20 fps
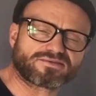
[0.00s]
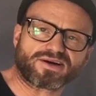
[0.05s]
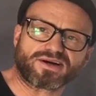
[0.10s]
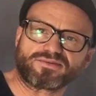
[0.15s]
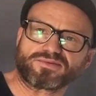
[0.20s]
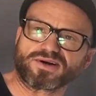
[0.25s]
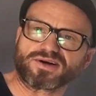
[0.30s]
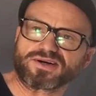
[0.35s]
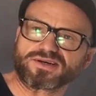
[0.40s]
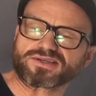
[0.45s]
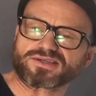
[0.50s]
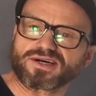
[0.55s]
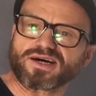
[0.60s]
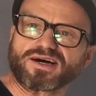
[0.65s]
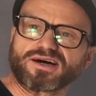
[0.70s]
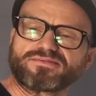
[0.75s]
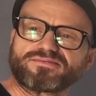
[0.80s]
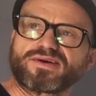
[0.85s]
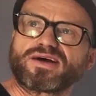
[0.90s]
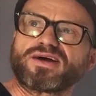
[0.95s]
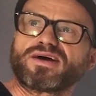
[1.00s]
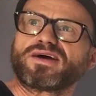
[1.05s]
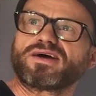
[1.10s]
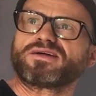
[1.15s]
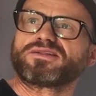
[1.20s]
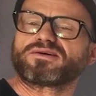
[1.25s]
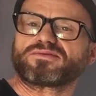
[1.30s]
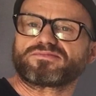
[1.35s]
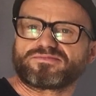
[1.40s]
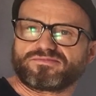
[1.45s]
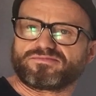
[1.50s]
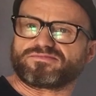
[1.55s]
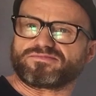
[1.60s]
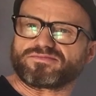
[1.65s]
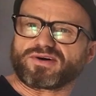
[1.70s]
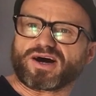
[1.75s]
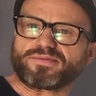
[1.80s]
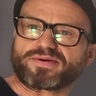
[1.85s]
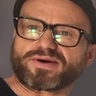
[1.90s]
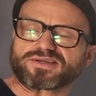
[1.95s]
great word that
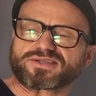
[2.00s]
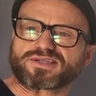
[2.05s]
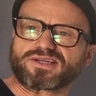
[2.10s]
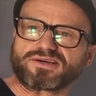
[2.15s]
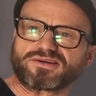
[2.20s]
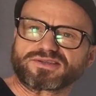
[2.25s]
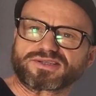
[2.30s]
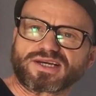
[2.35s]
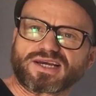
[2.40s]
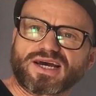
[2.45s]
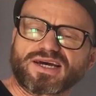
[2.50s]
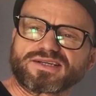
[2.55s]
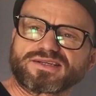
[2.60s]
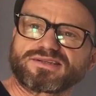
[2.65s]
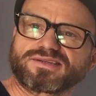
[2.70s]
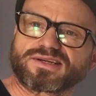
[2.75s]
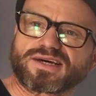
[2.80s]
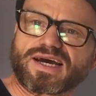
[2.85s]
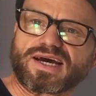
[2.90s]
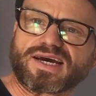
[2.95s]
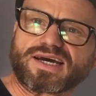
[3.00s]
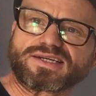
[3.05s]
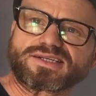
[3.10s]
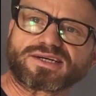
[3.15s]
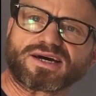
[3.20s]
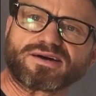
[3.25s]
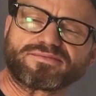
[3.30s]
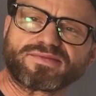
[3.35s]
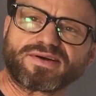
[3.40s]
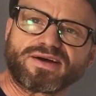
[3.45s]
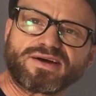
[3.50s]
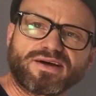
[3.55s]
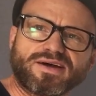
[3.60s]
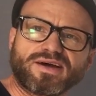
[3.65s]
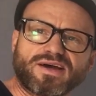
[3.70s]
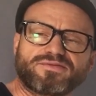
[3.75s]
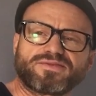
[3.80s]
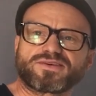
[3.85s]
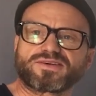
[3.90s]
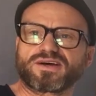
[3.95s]
I personally use again, and
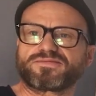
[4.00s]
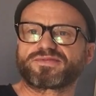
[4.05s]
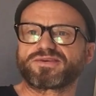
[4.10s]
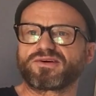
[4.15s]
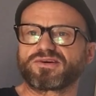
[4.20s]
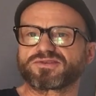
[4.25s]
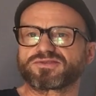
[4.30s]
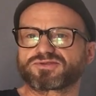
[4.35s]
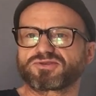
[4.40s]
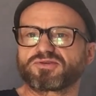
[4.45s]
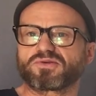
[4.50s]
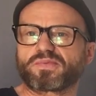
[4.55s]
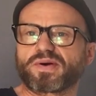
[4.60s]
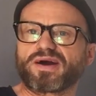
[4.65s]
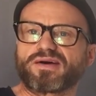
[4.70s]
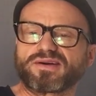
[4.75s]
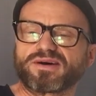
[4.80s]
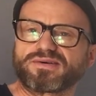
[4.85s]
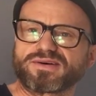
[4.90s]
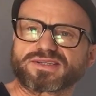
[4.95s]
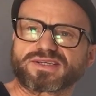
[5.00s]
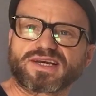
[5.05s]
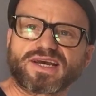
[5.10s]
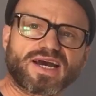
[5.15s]
if you're not sure what parallel is,